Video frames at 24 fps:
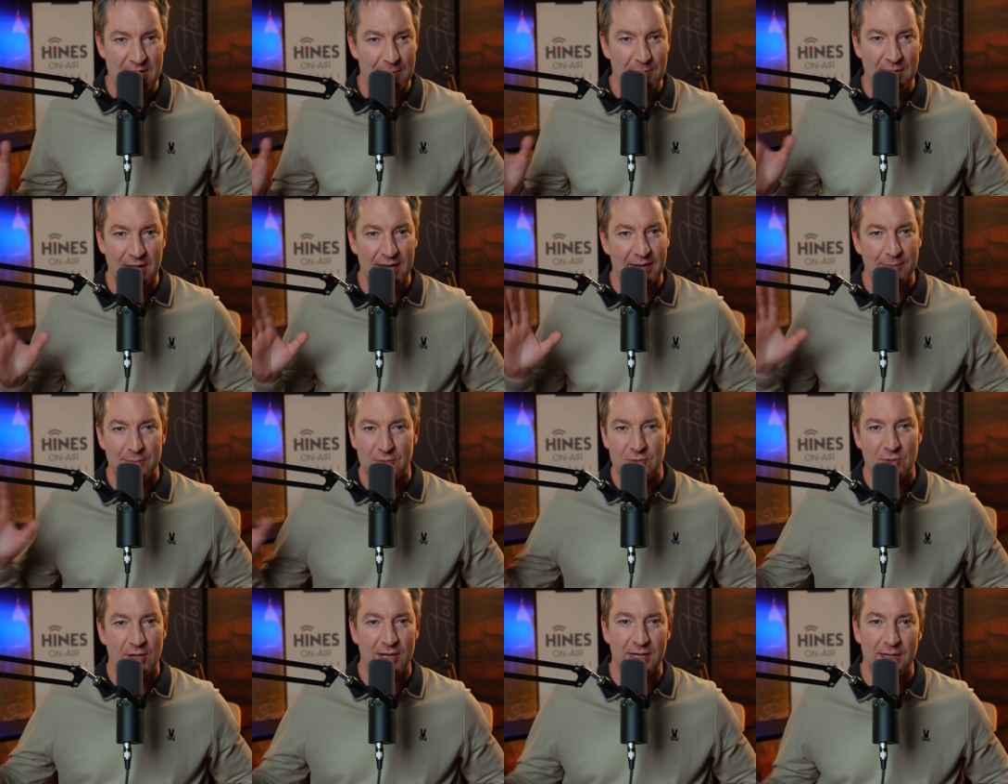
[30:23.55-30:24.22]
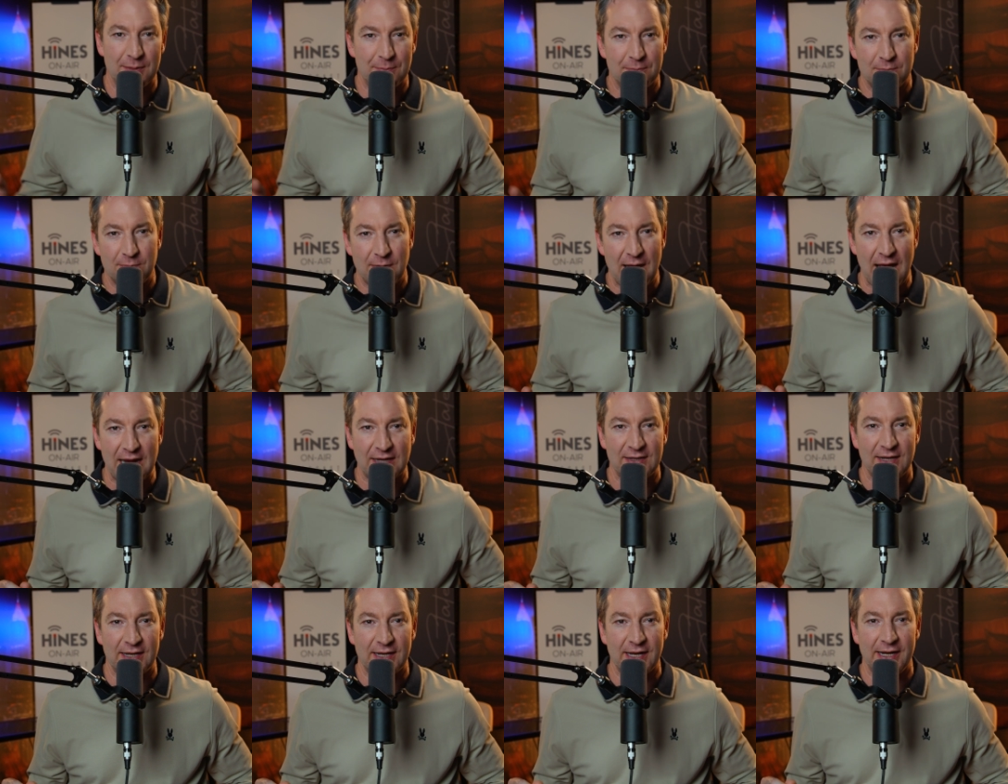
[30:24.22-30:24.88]
I'm not trying to
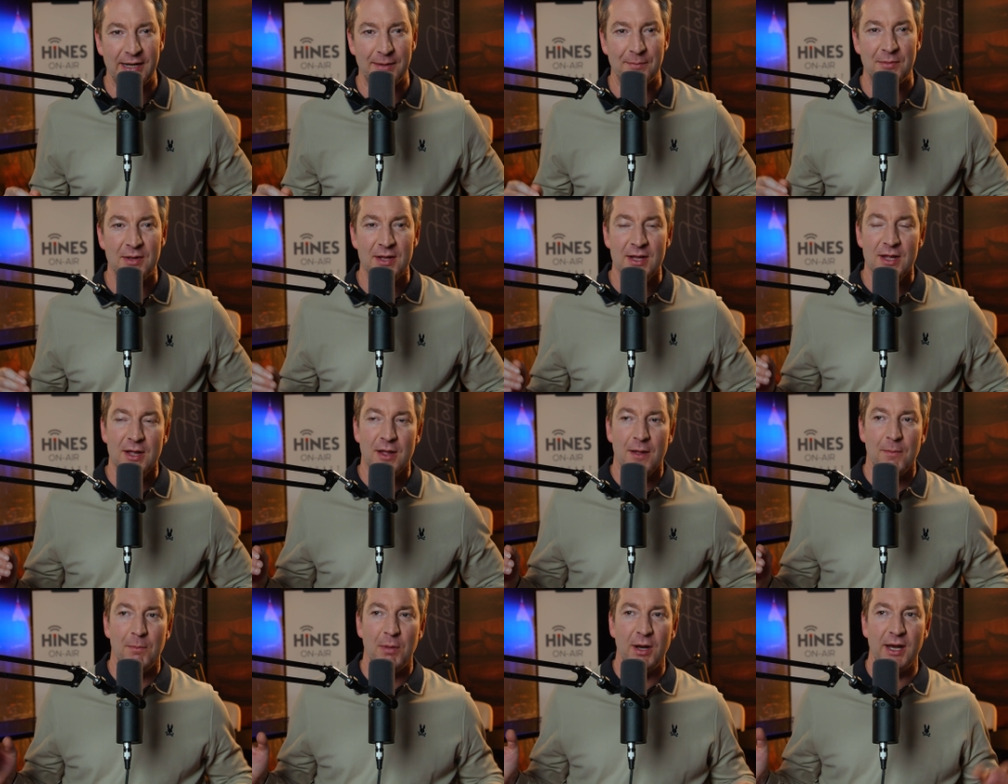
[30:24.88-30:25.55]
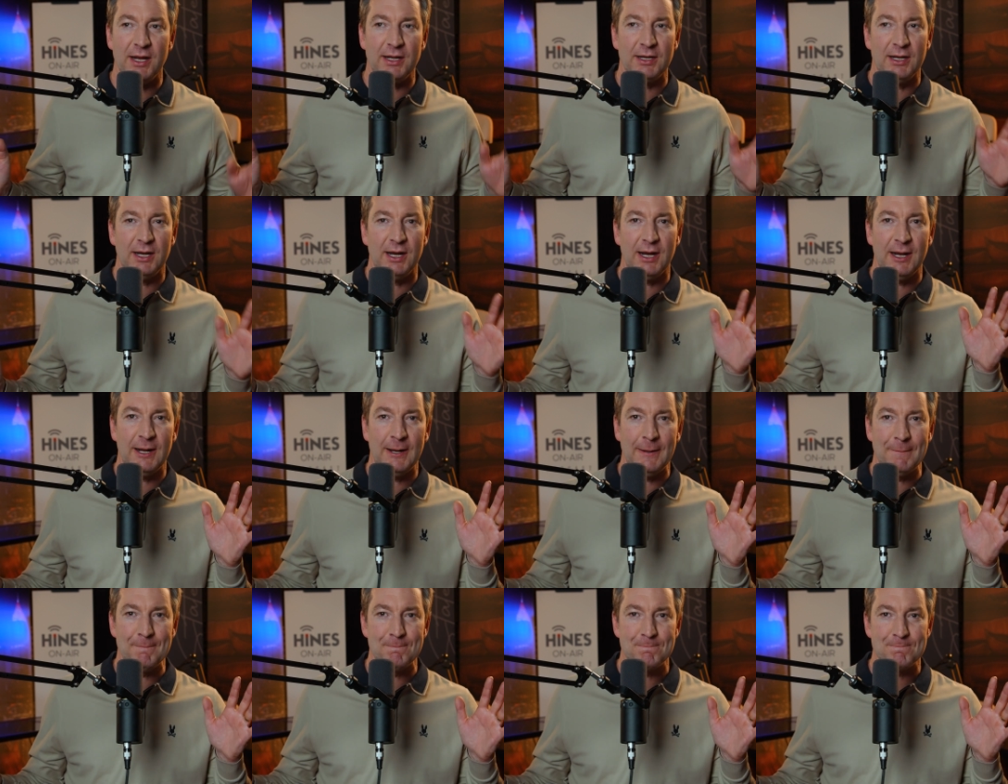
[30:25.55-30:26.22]
act like I am, but
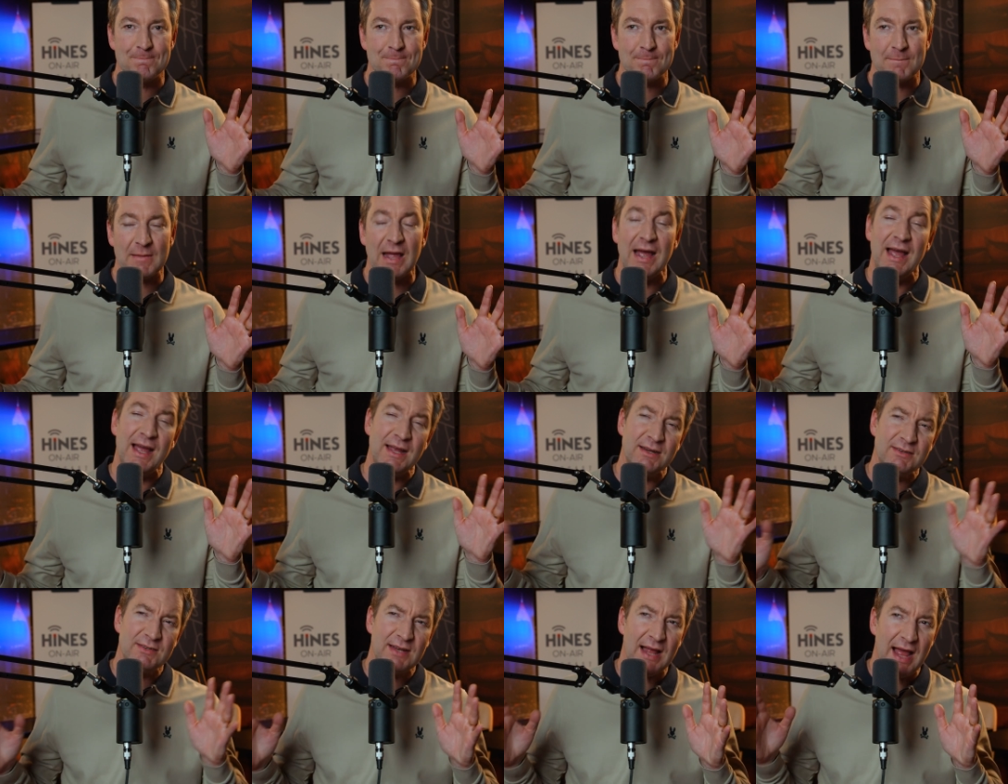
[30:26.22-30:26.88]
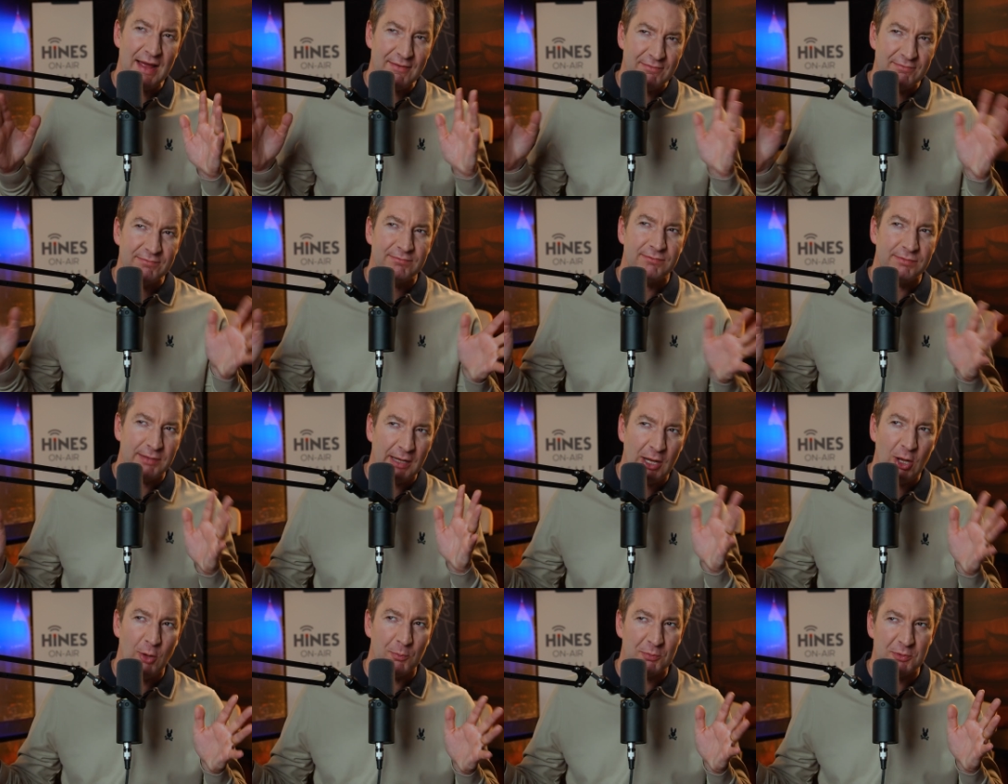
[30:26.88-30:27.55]
I've
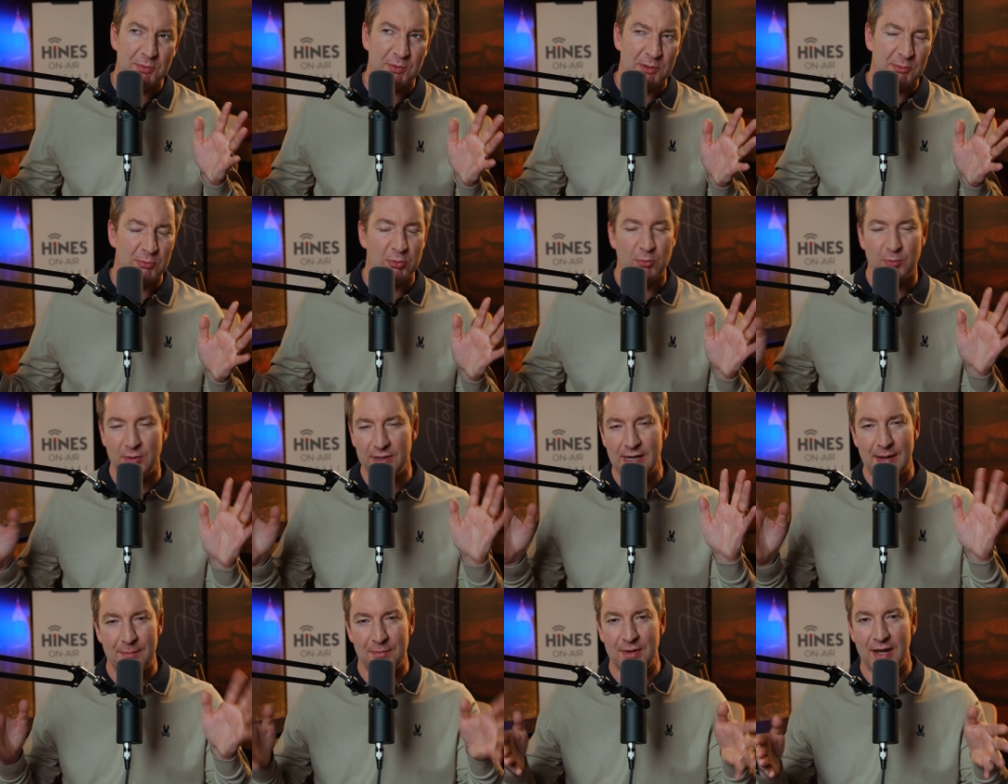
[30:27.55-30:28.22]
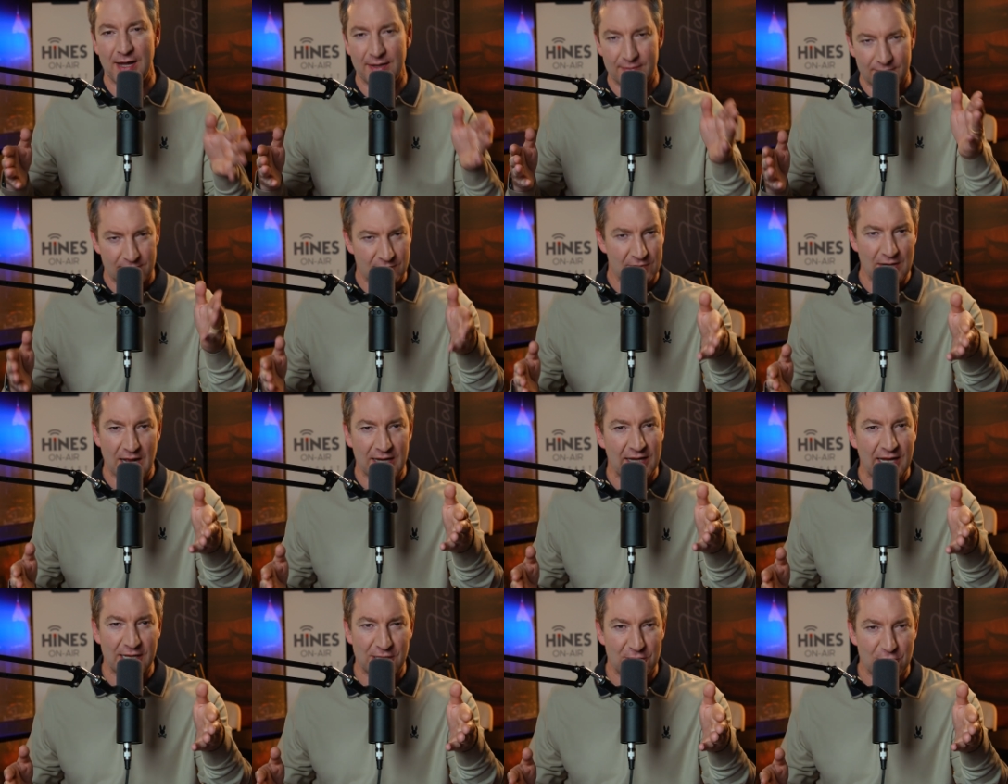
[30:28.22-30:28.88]
helped people, but I'm not
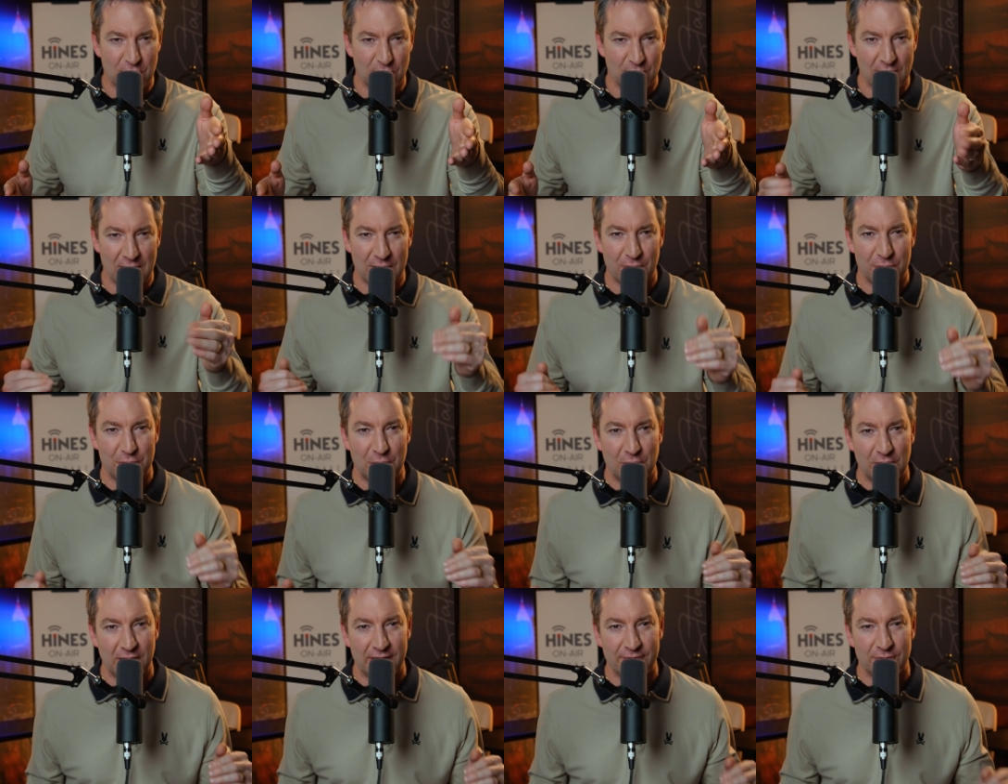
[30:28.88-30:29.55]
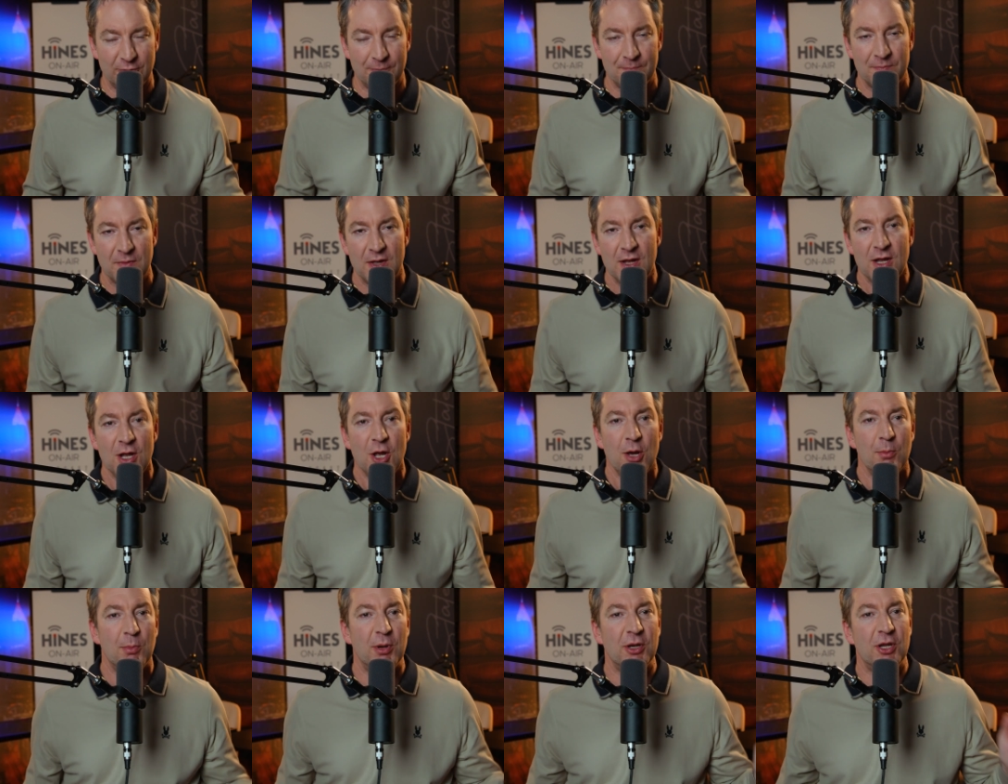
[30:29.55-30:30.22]
like you, not on your level.
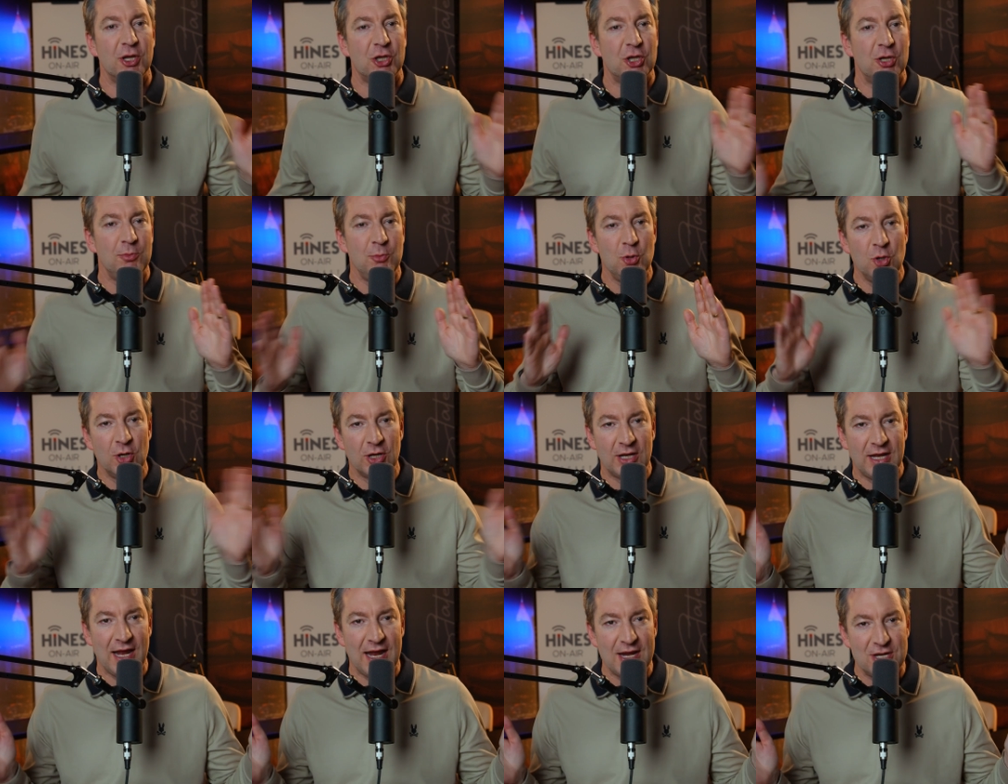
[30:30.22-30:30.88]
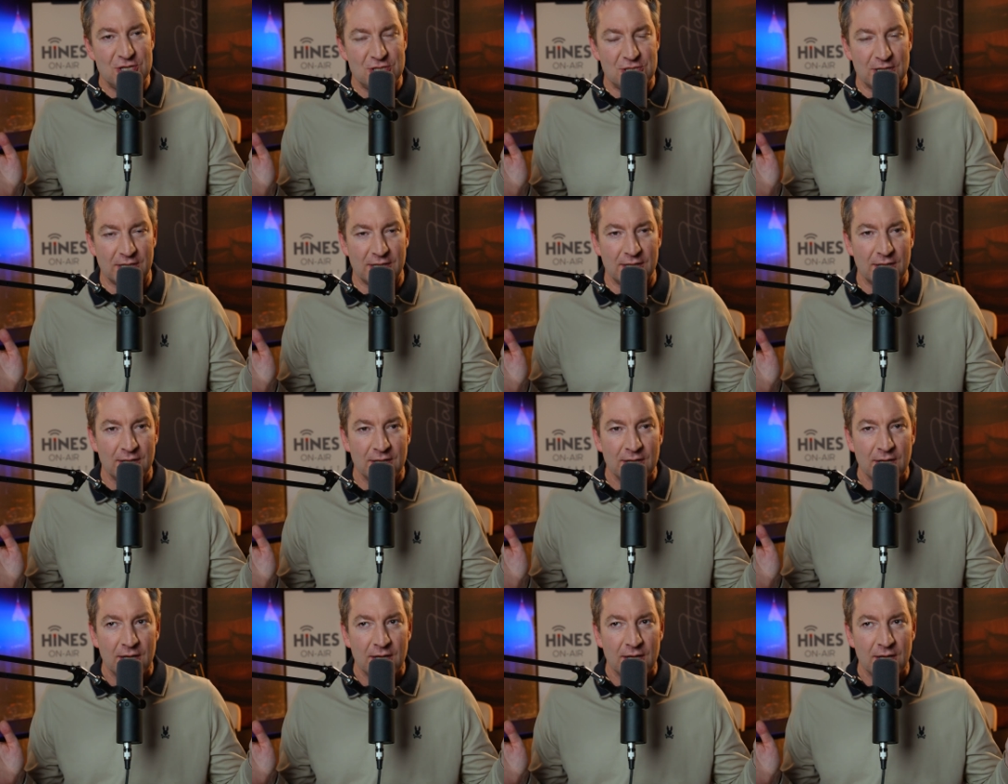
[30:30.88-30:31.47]
But the communication,